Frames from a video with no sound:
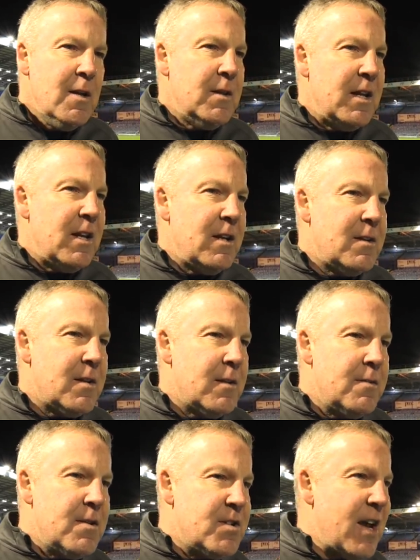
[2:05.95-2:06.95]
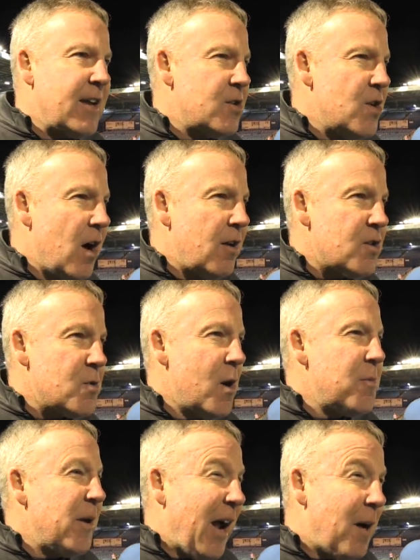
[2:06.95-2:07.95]
needed to just take a chance to
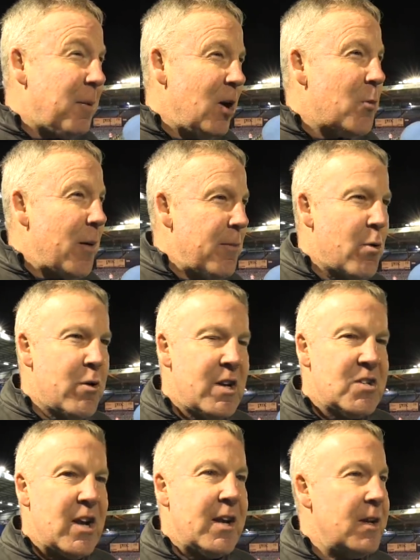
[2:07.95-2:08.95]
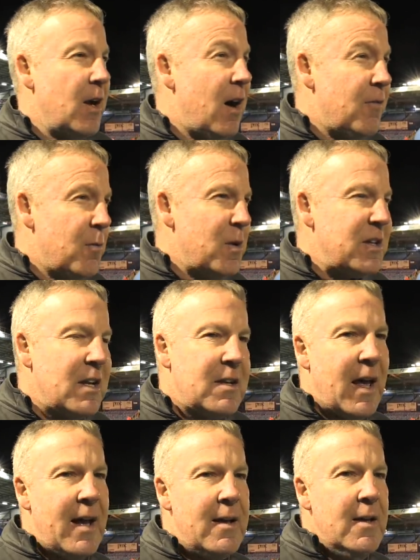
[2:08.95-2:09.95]
open it up a little bit more in the second half, and we did
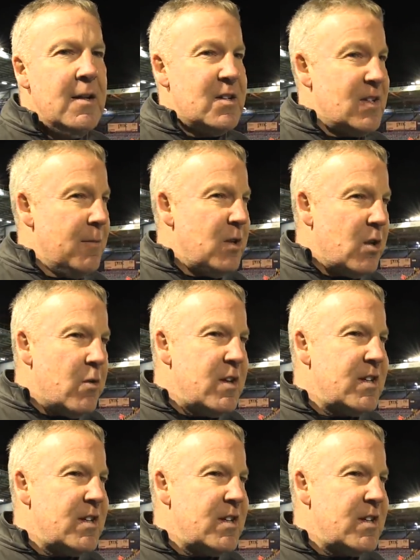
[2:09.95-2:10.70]
that to some degree.